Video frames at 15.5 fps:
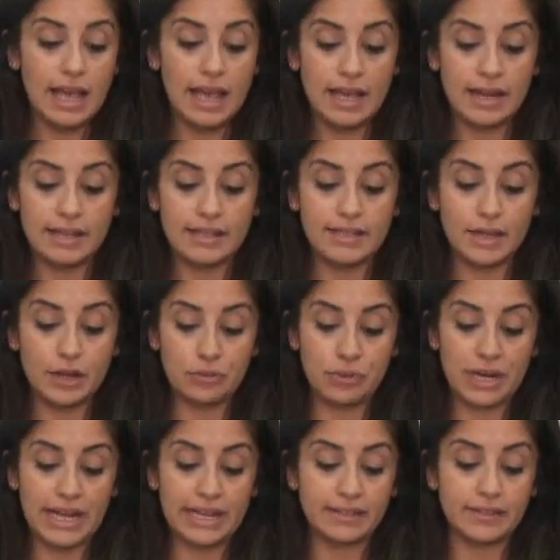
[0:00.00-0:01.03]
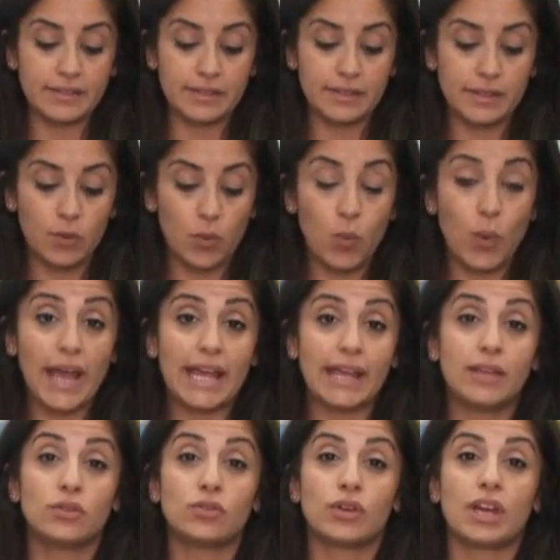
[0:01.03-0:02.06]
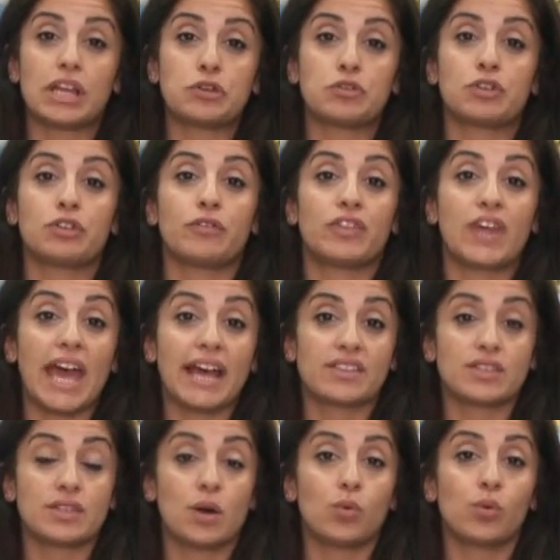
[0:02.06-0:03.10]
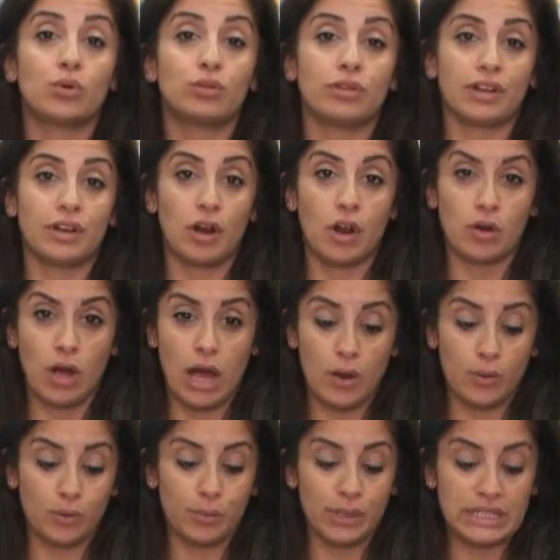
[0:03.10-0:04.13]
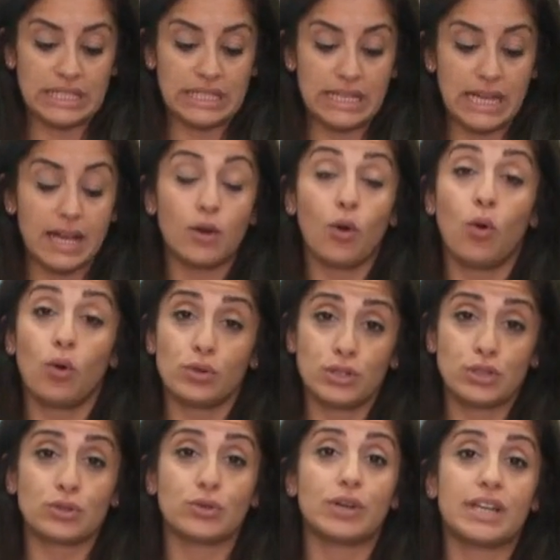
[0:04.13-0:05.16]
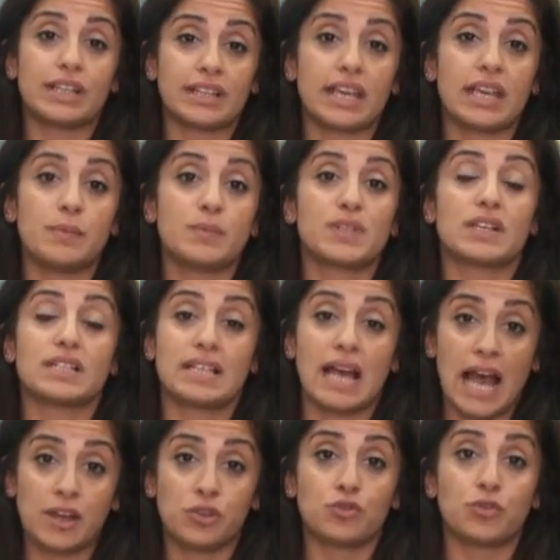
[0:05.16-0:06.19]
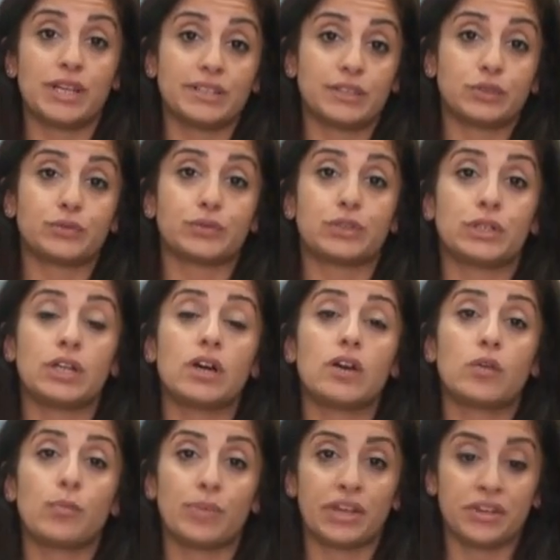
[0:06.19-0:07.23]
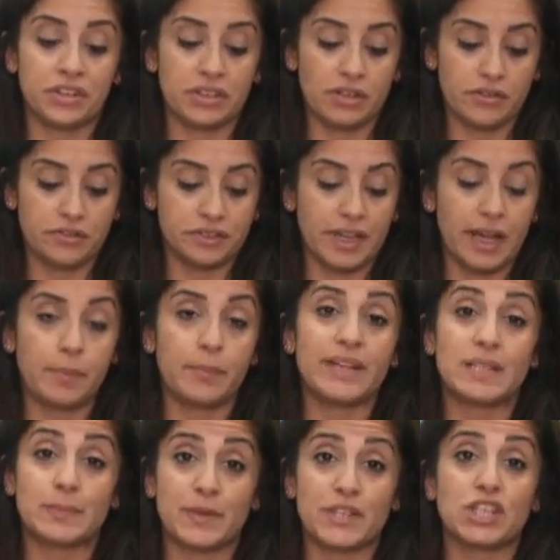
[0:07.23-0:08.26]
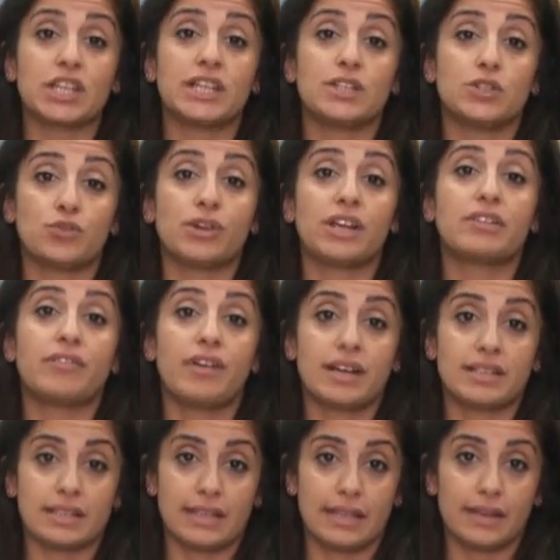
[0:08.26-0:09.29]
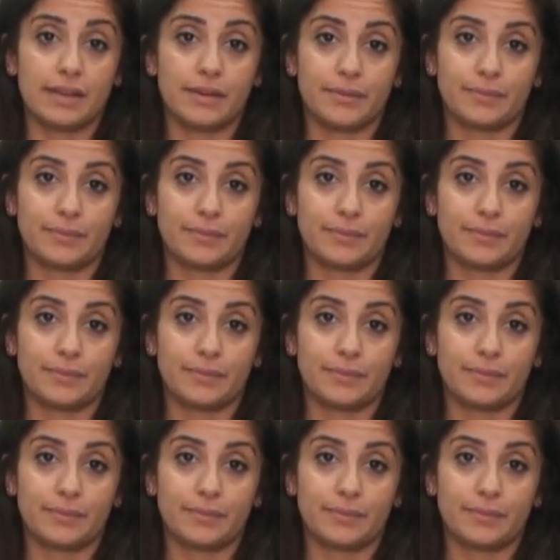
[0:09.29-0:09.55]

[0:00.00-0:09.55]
and it's a great way to get rid of the extra water in our body, and also it keeps us hydrated for a long period of time, especially during fasting.